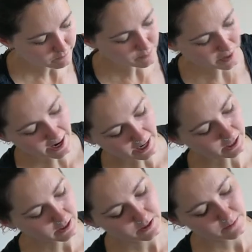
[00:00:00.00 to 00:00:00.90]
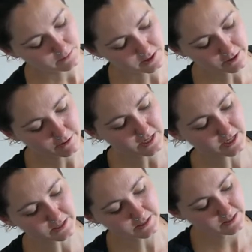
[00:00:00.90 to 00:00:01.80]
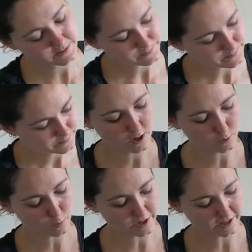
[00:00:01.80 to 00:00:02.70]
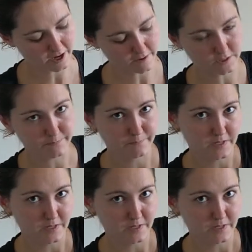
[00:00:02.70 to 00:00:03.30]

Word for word: of the bag, there is an all-weather cover